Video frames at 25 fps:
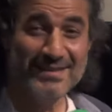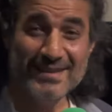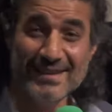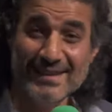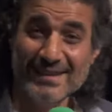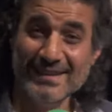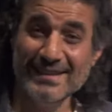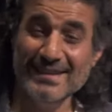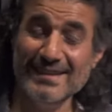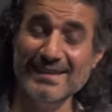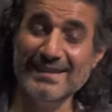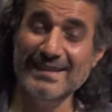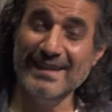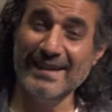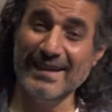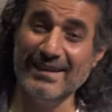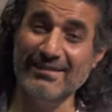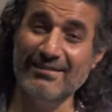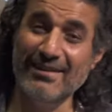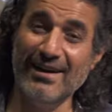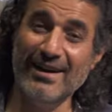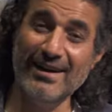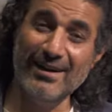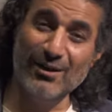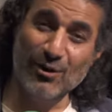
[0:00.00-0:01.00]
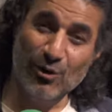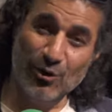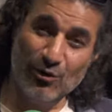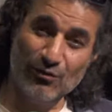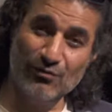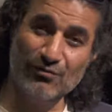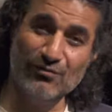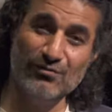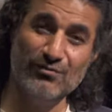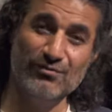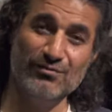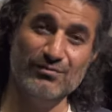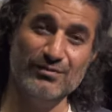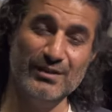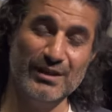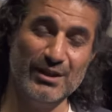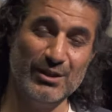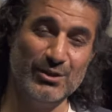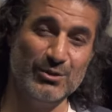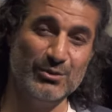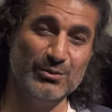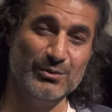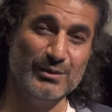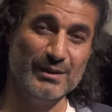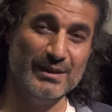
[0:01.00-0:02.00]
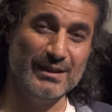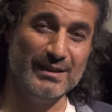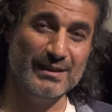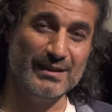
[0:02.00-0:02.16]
the era of, you know,